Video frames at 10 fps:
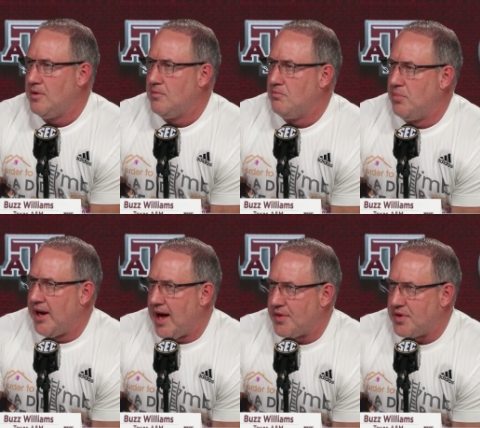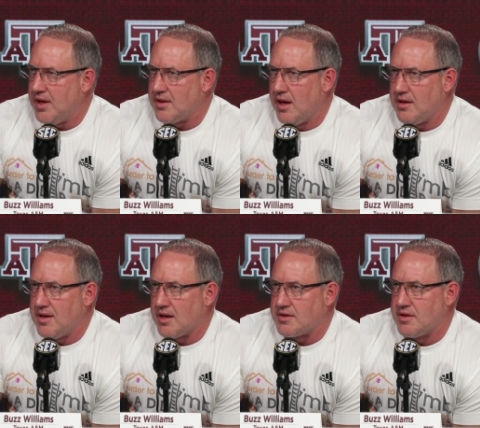But I think that
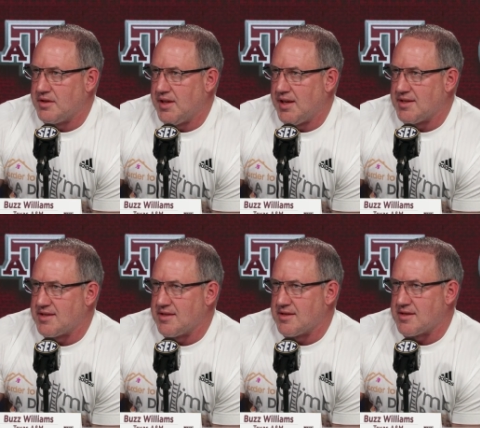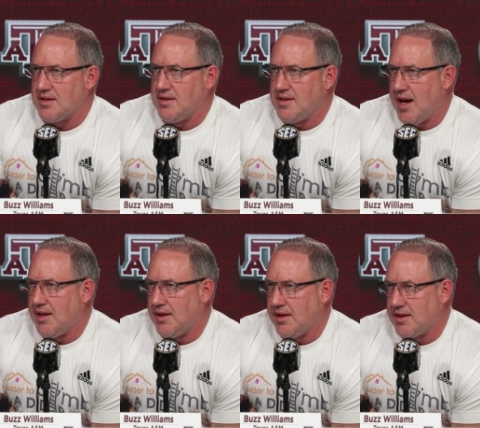Dexter Dennis's
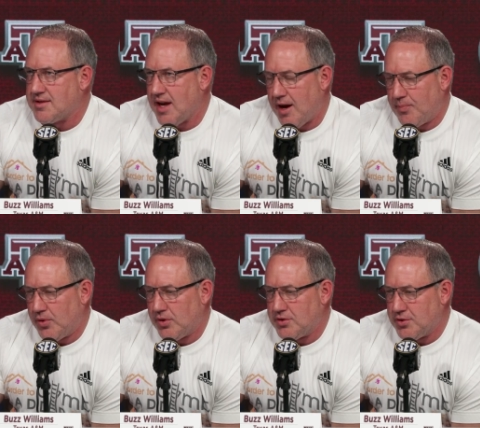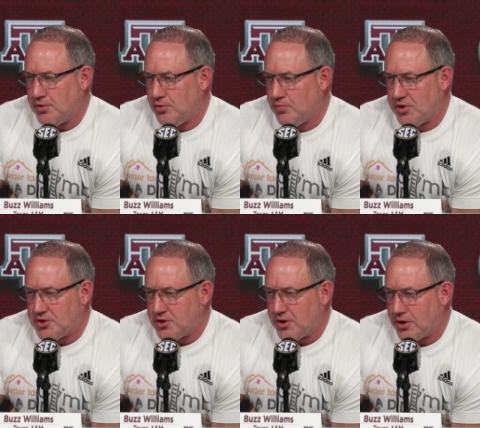daily example to
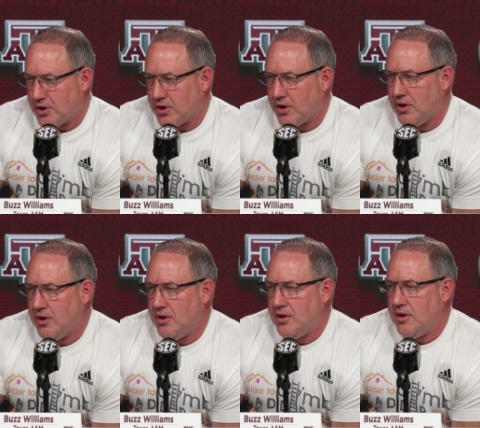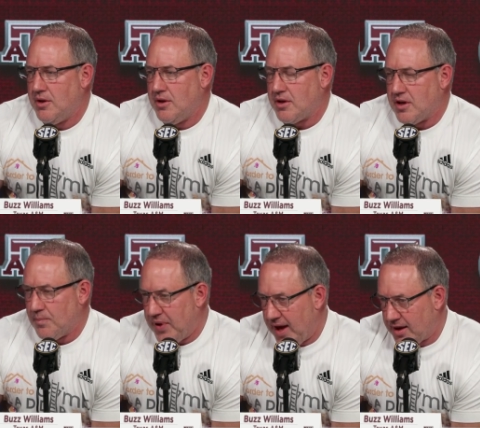mature,
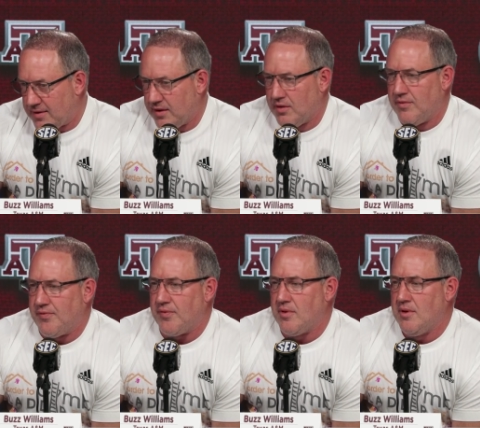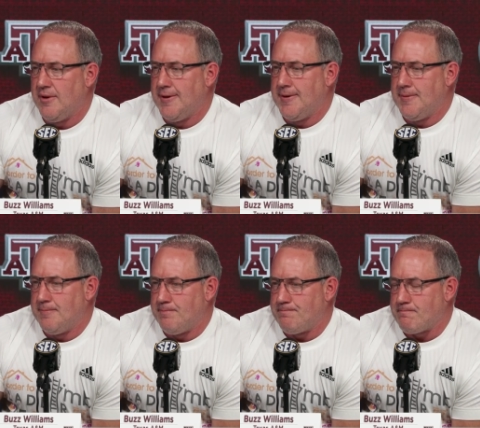competitive
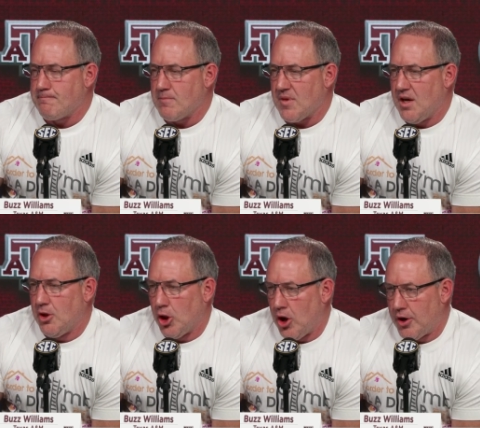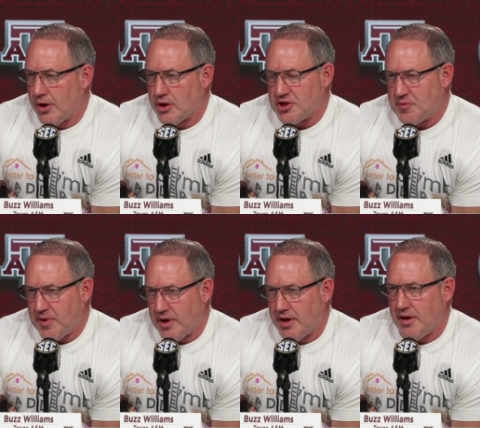learner
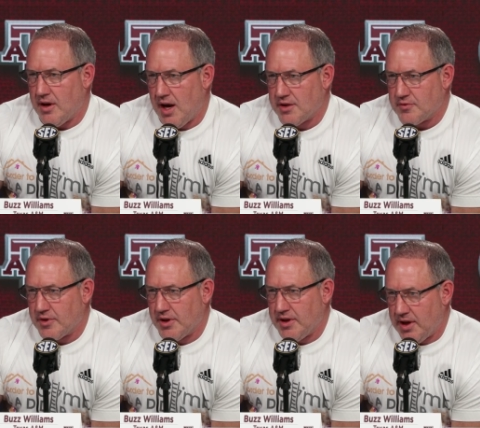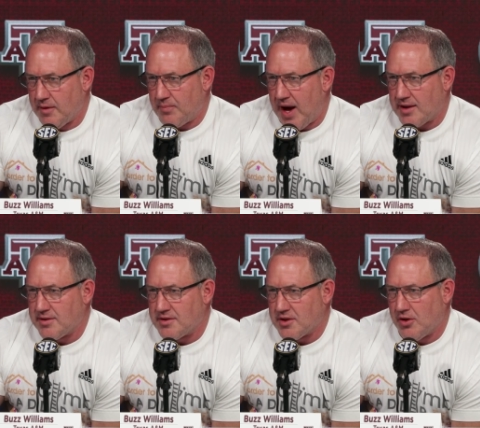spirit has really
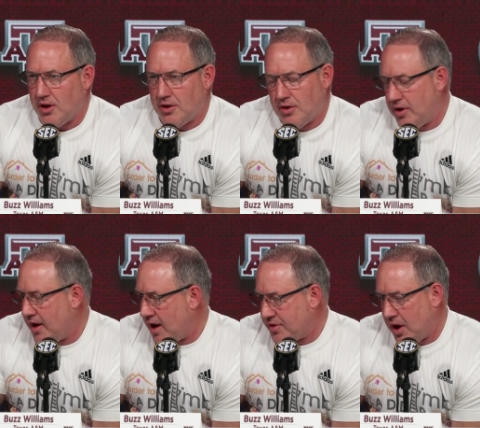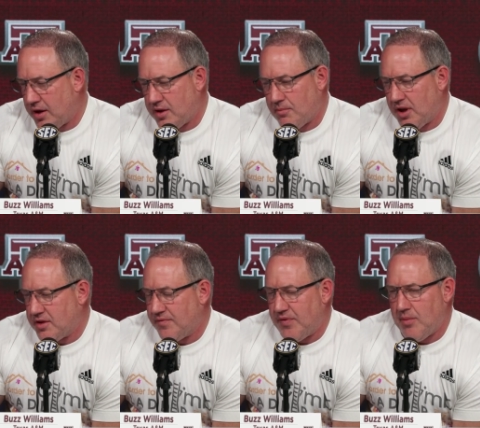impacted Solo. And I thought in the
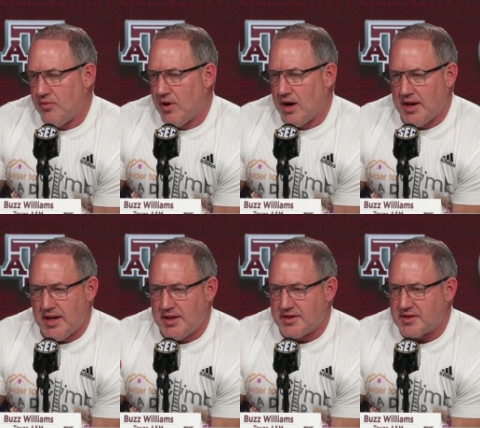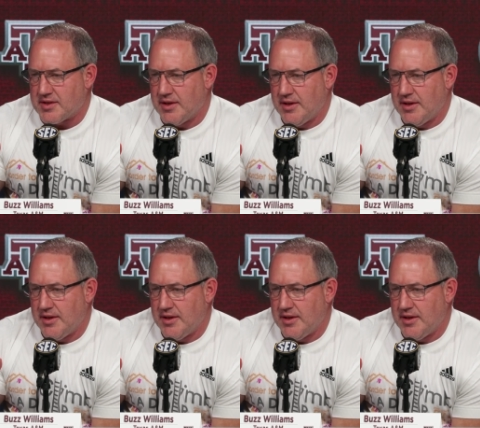month of February, he's